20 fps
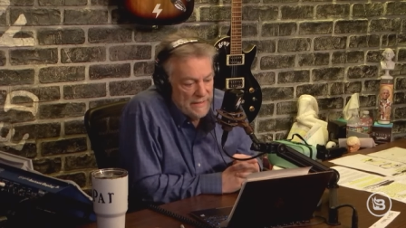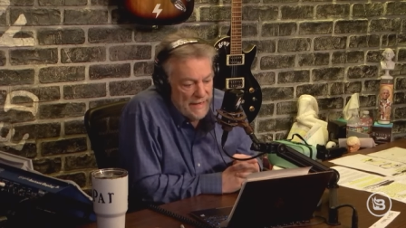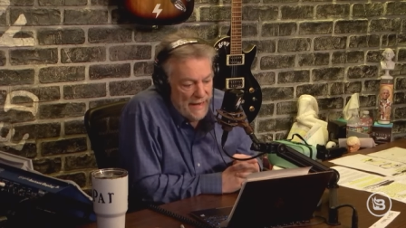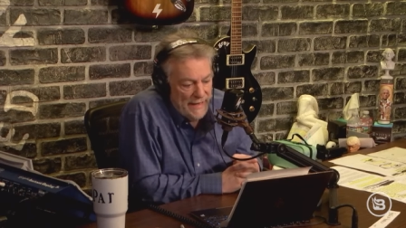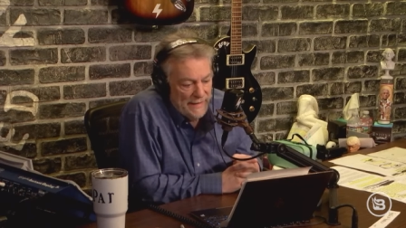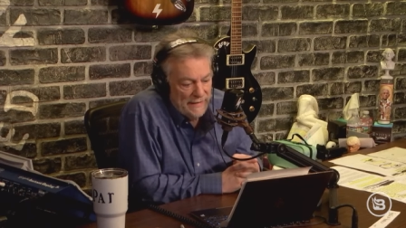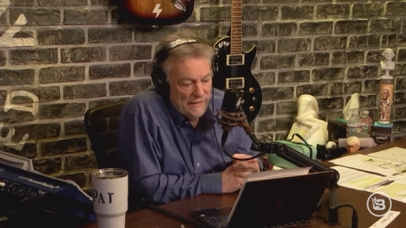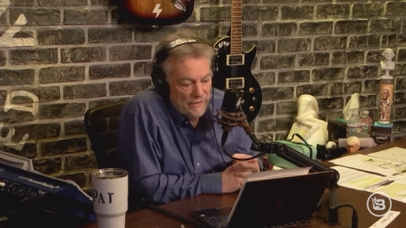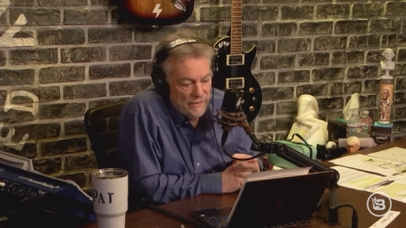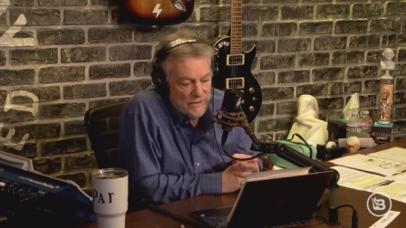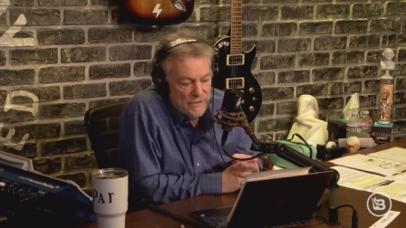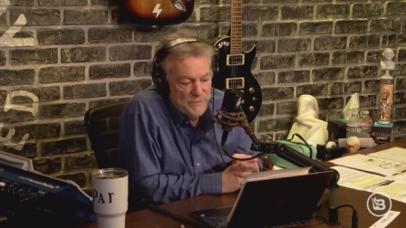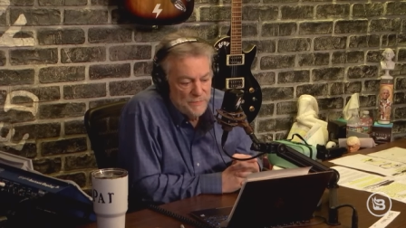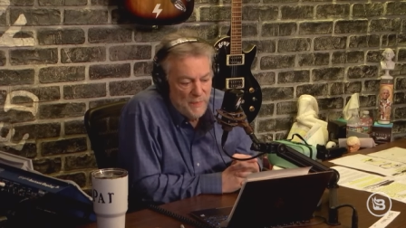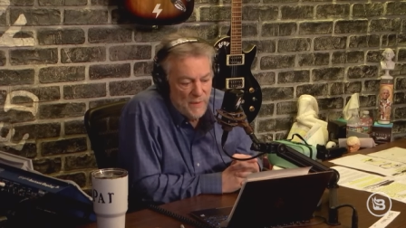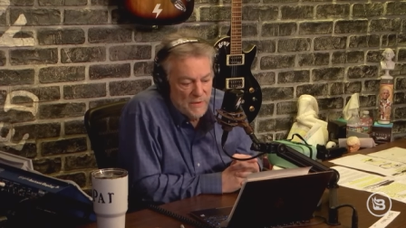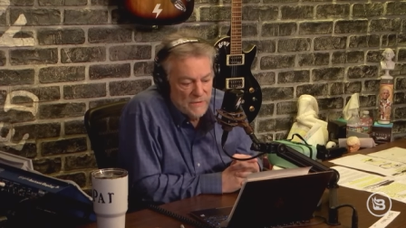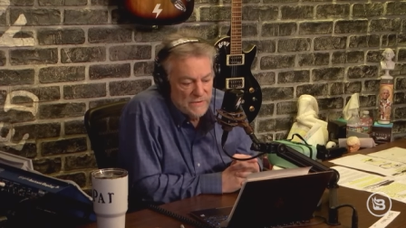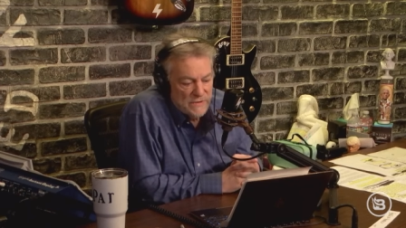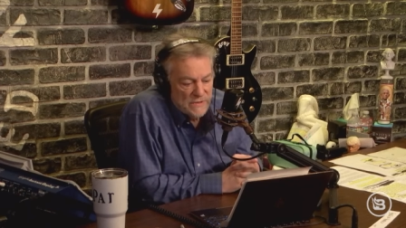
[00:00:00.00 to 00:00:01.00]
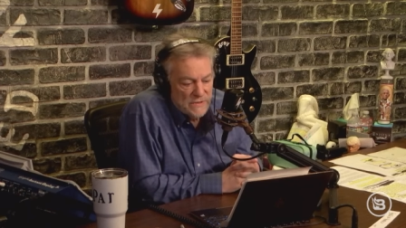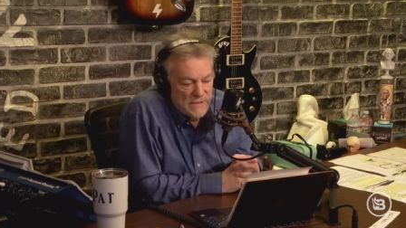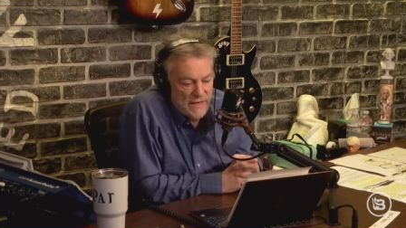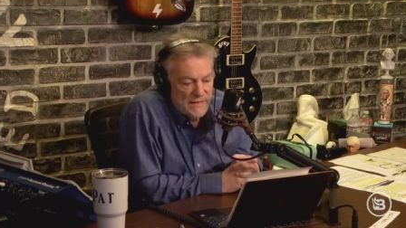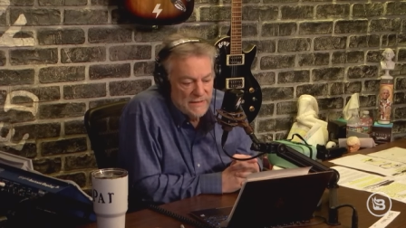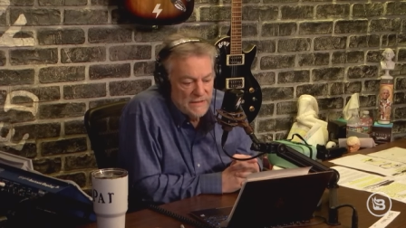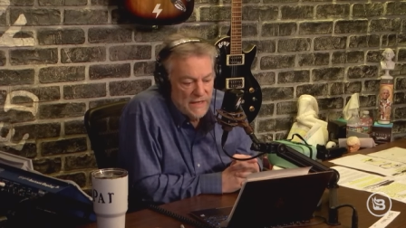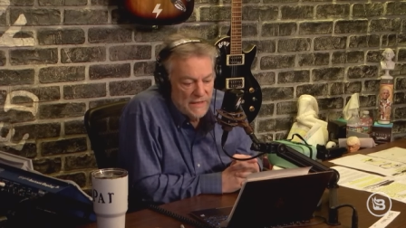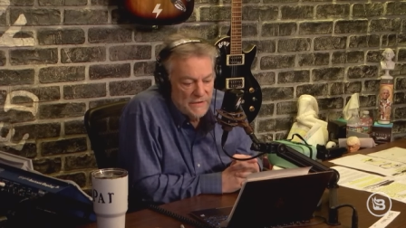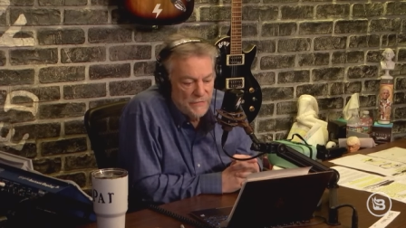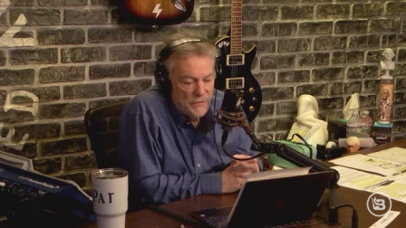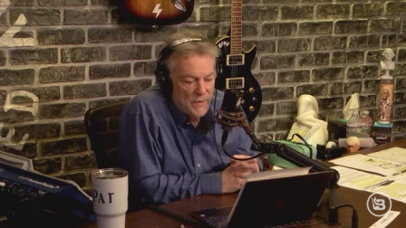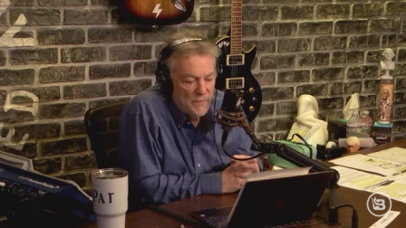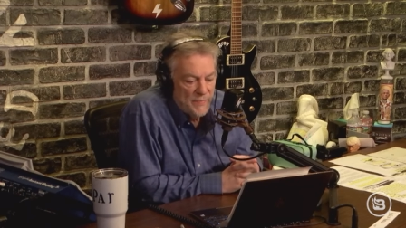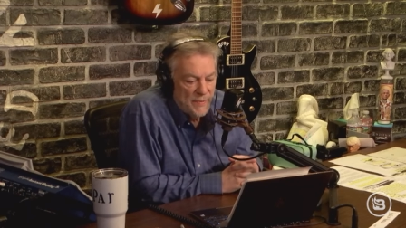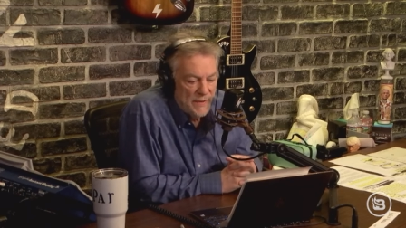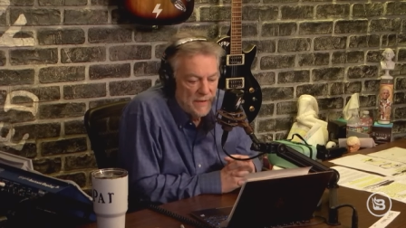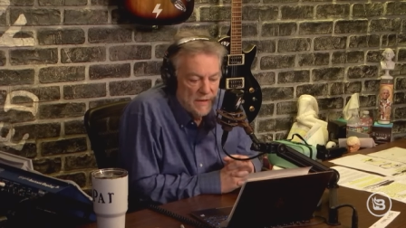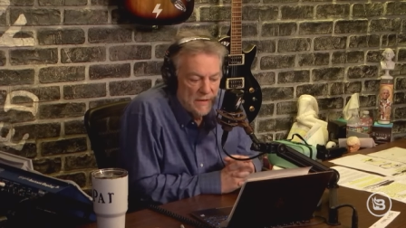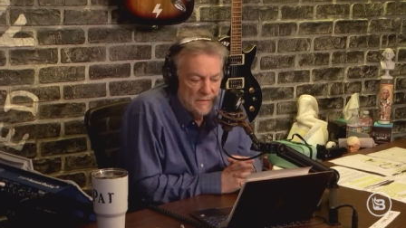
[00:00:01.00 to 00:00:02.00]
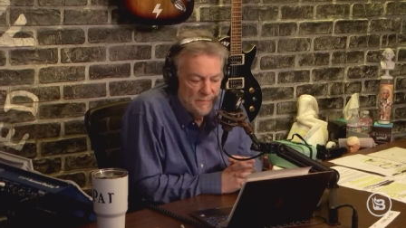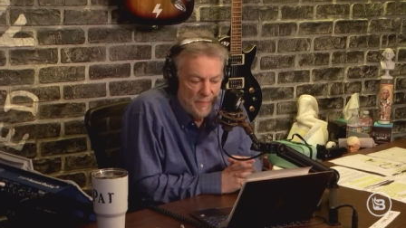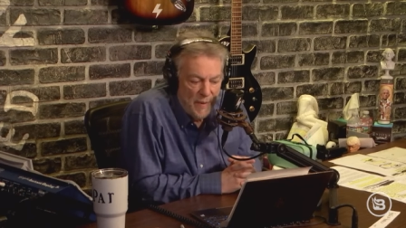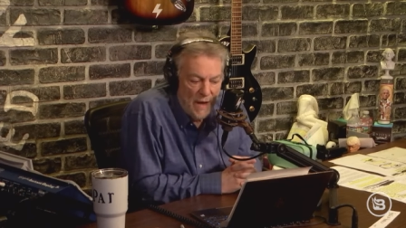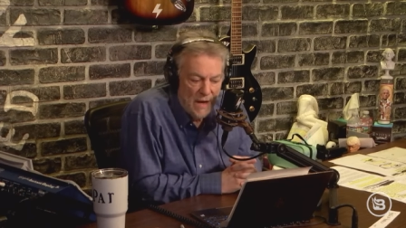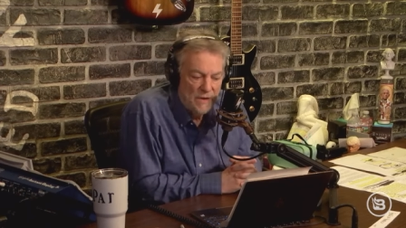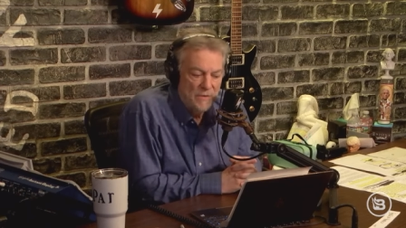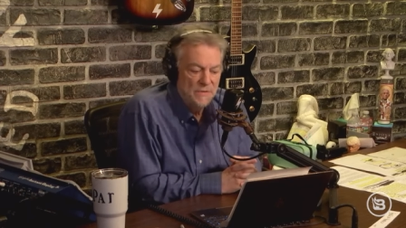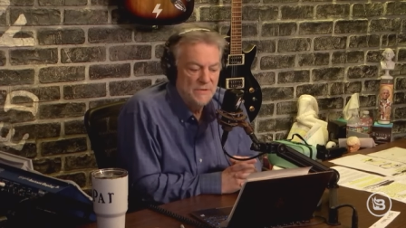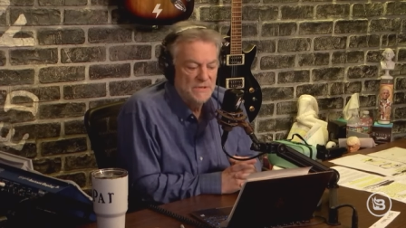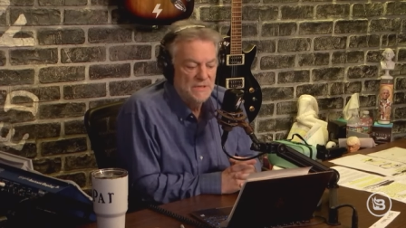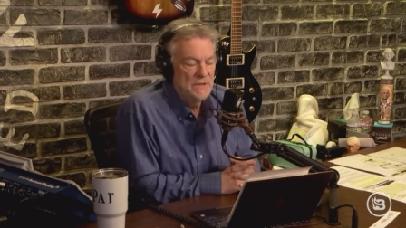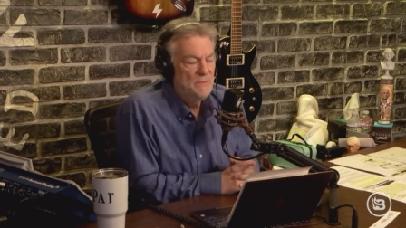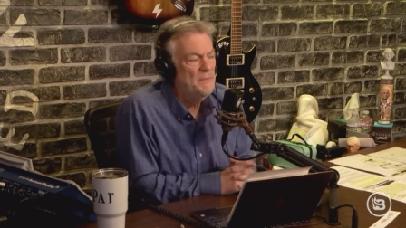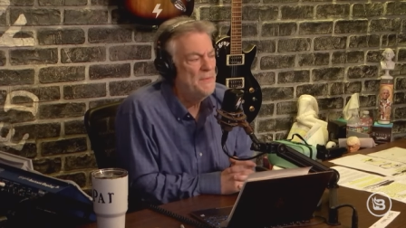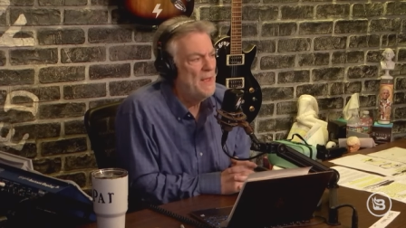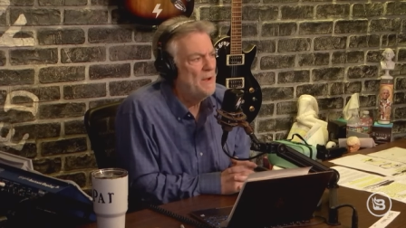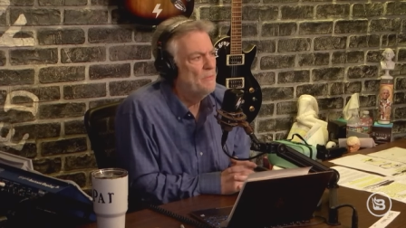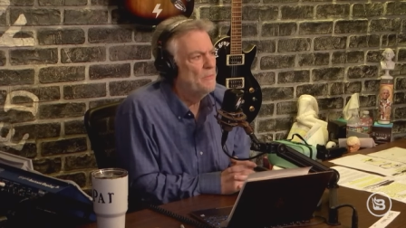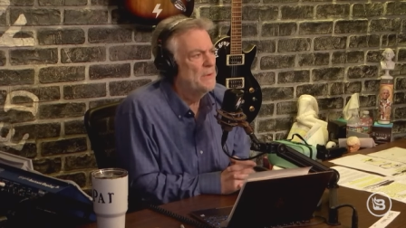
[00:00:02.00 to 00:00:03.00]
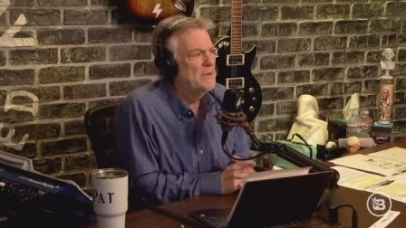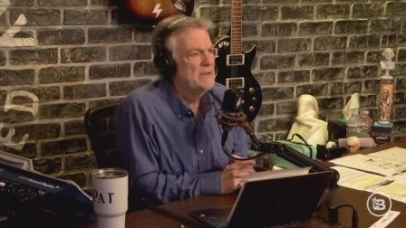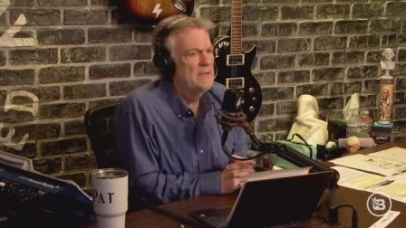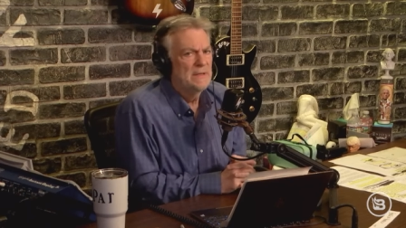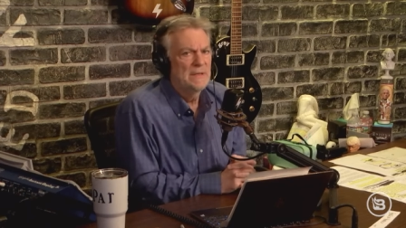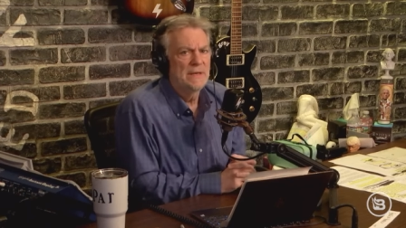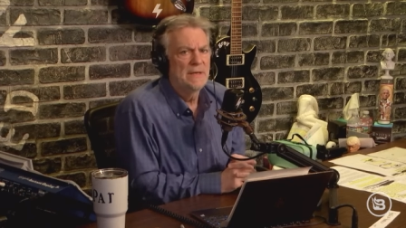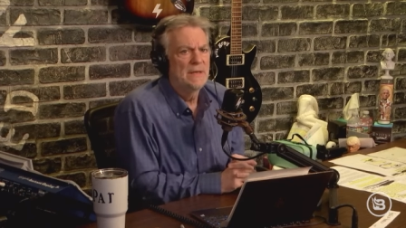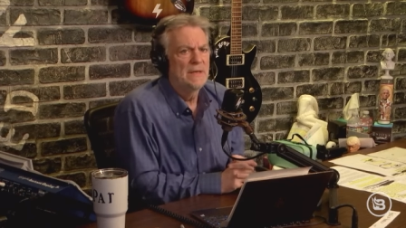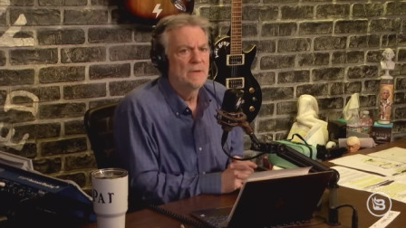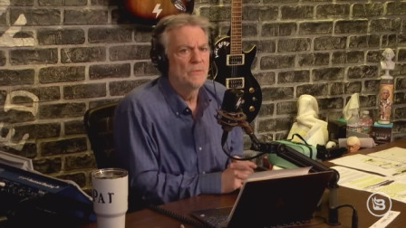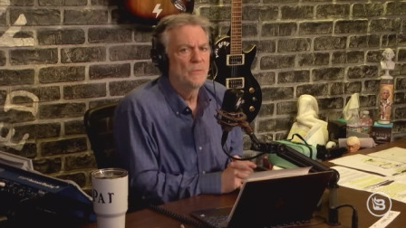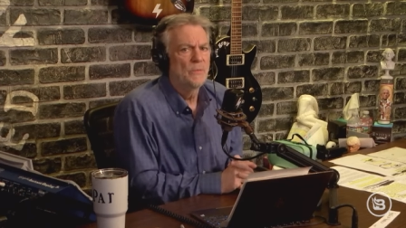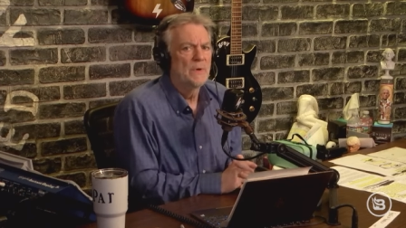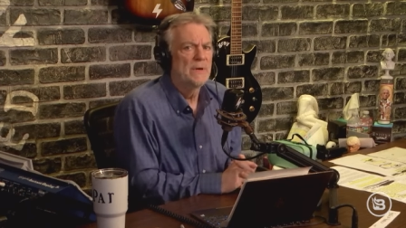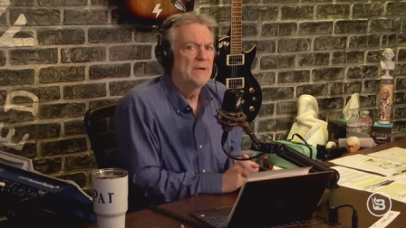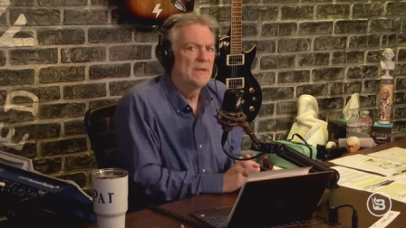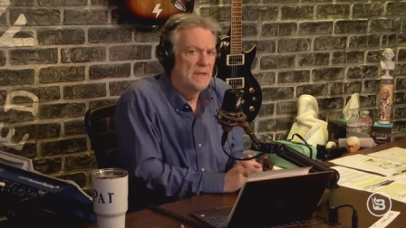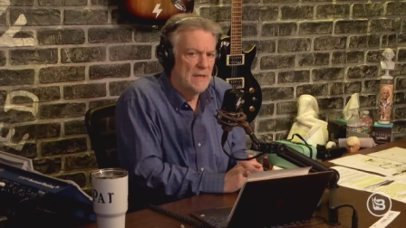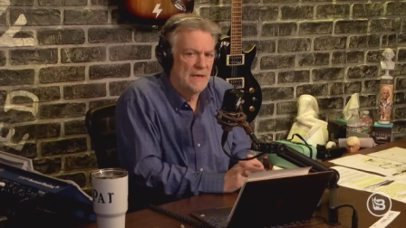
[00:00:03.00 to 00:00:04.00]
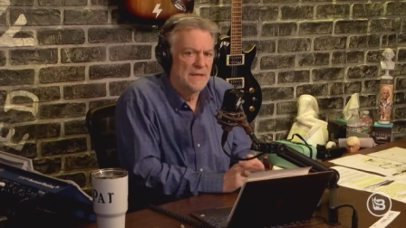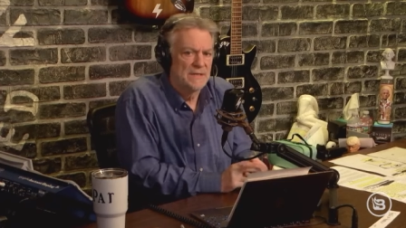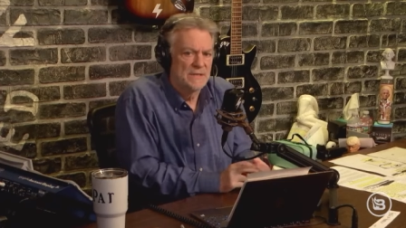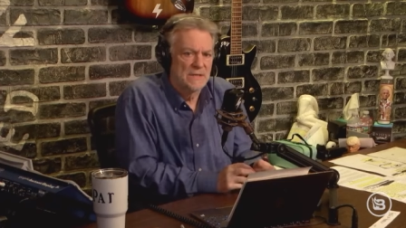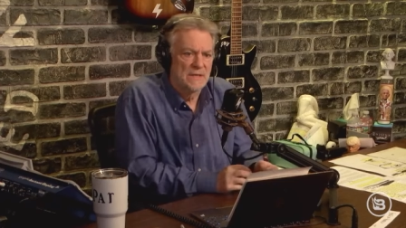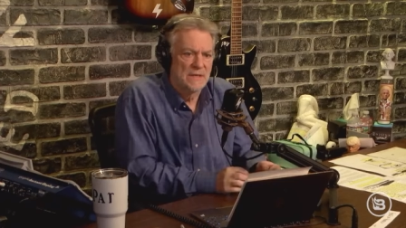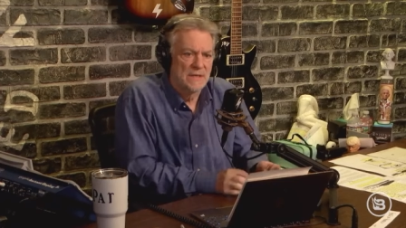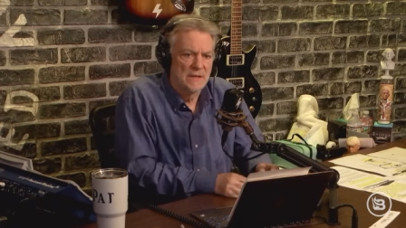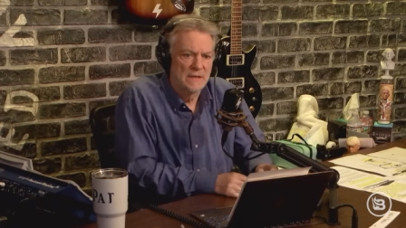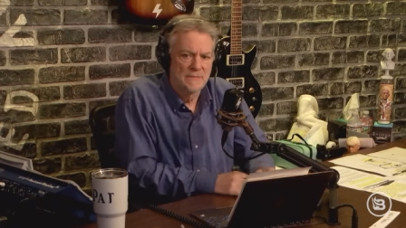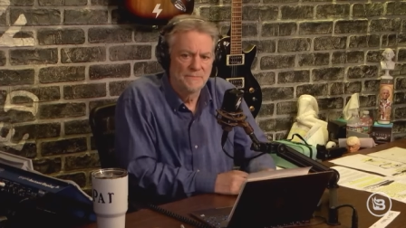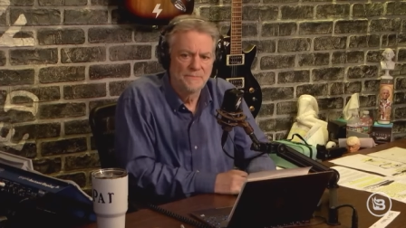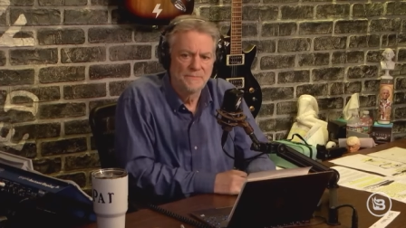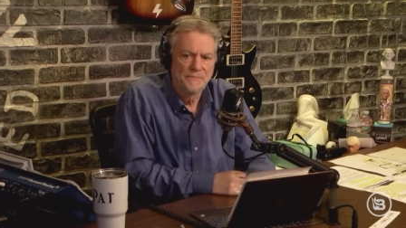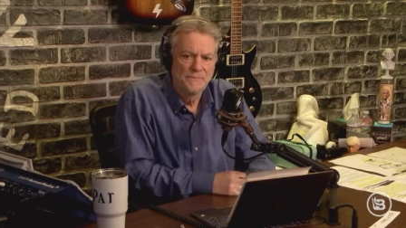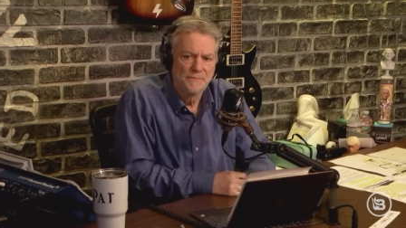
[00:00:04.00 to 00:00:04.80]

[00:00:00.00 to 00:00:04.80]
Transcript: Nadler exposes anti-Trump hypocrisy without really realizing it.